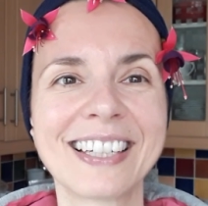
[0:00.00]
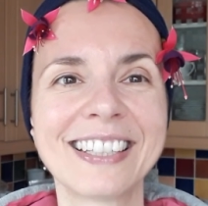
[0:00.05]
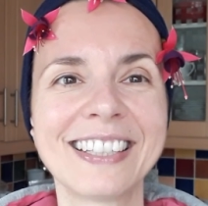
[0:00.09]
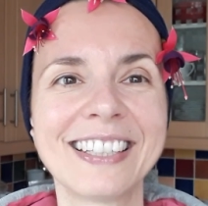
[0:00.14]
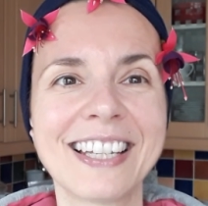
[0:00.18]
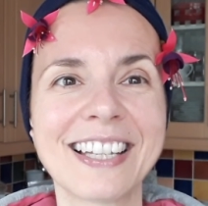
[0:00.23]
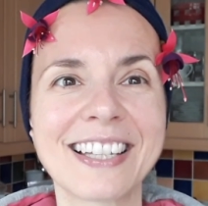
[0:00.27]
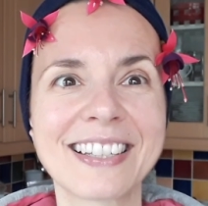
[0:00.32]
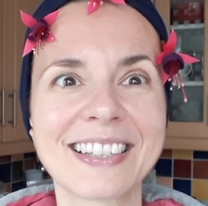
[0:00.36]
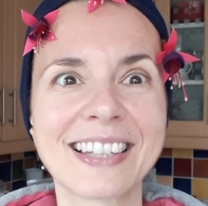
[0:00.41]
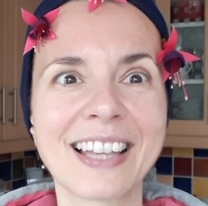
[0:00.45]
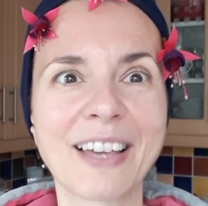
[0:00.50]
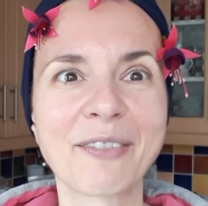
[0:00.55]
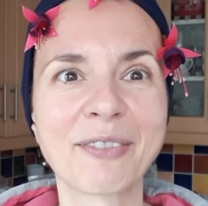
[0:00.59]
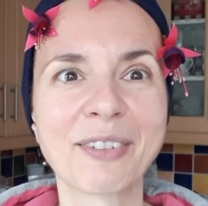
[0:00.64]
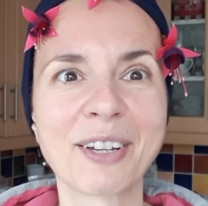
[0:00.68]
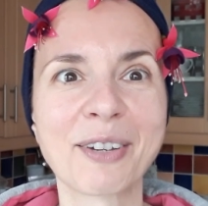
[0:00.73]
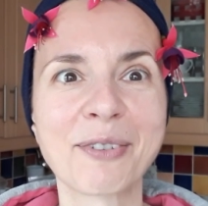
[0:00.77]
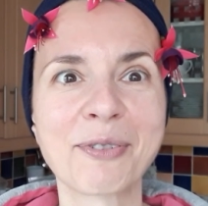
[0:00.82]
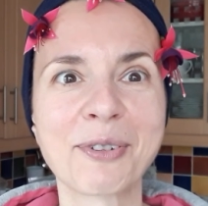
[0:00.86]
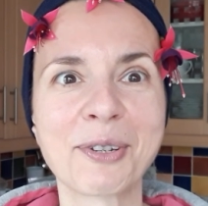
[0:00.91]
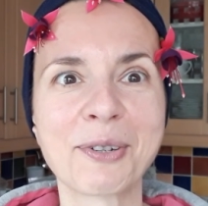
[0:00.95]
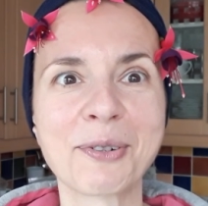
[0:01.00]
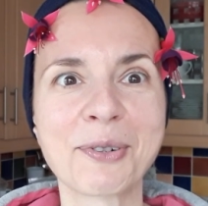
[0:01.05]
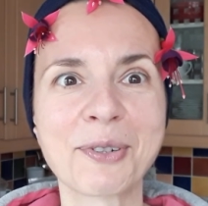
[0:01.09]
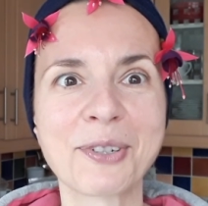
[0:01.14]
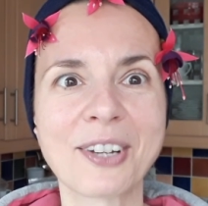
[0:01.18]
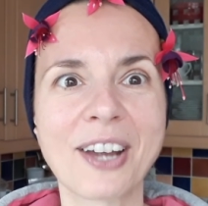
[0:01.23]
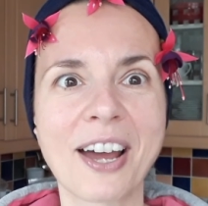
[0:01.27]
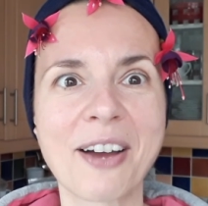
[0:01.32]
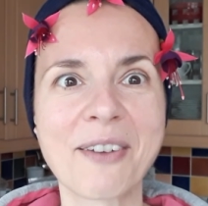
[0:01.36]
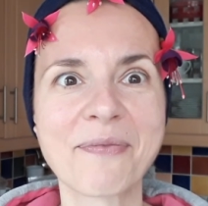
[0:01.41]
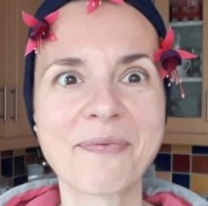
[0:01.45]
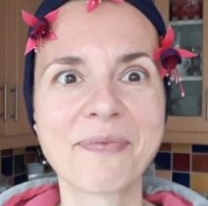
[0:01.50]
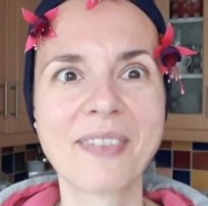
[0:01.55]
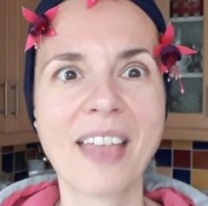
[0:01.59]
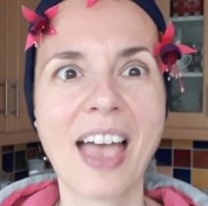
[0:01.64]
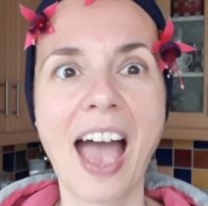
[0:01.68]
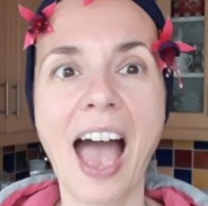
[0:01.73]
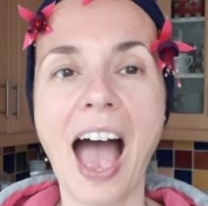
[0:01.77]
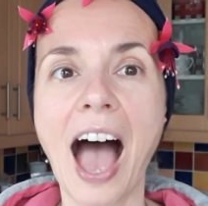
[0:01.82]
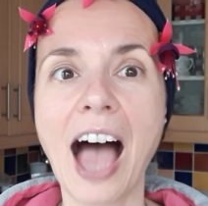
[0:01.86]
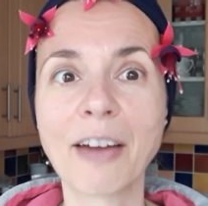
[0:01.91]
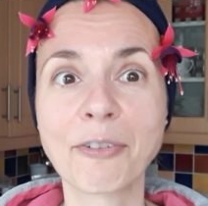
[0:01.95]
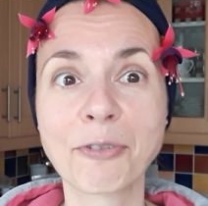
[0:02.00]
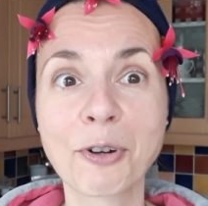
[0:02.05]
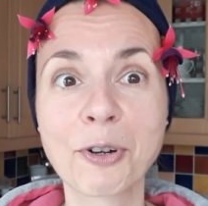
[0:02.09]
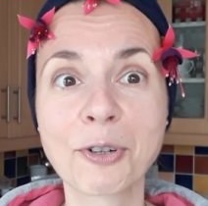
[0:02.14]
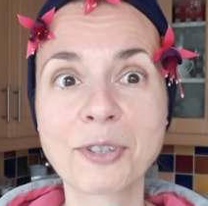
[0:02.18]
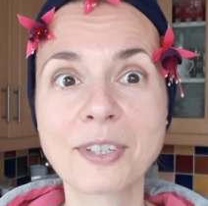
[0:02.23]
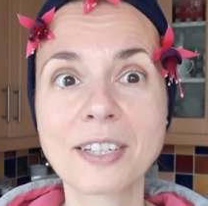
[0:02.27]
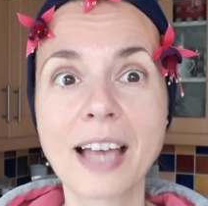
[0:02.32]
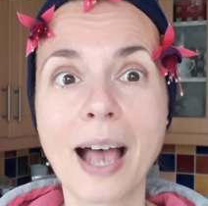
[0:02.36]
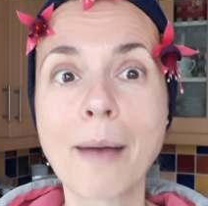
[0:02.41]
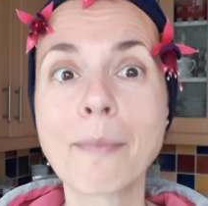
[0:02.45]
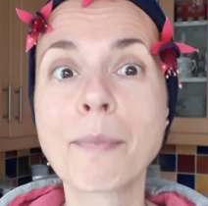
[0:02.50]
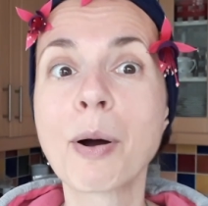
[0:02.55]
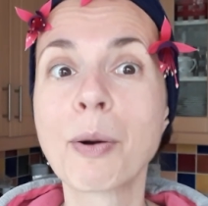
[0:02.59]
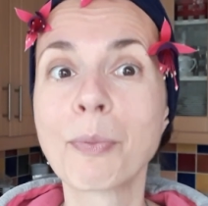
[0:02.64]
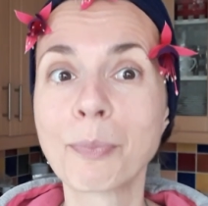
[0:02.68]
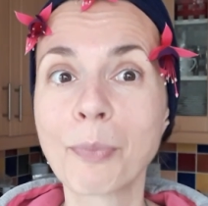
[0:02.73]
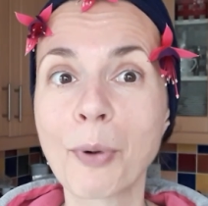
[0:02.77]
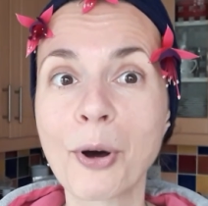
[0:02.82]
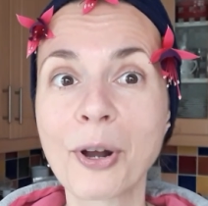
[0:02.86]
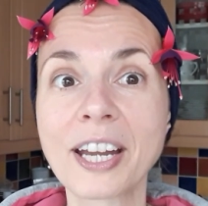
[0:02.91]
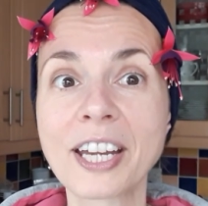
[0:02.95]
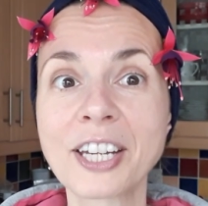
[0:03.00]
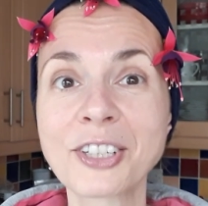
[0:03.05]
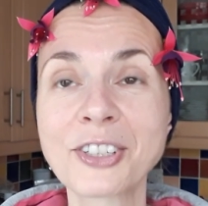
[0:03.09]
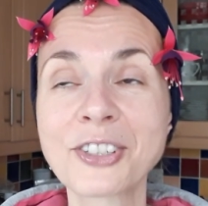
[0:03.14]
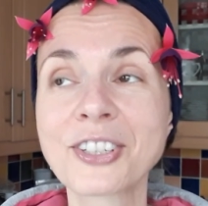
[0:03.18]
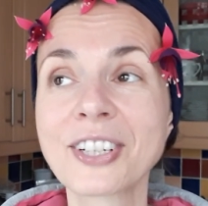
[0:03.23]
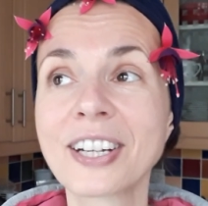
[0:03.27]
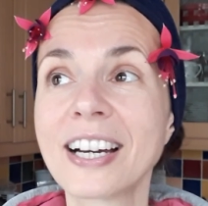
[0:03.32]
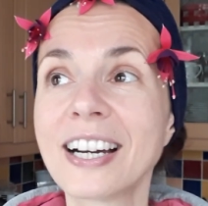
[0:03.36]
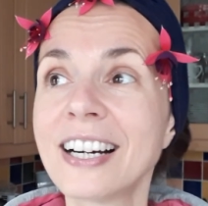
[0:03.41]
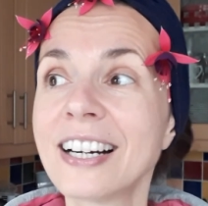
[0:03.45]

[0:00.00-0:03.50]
this lovely fuchsia. I've got some borage.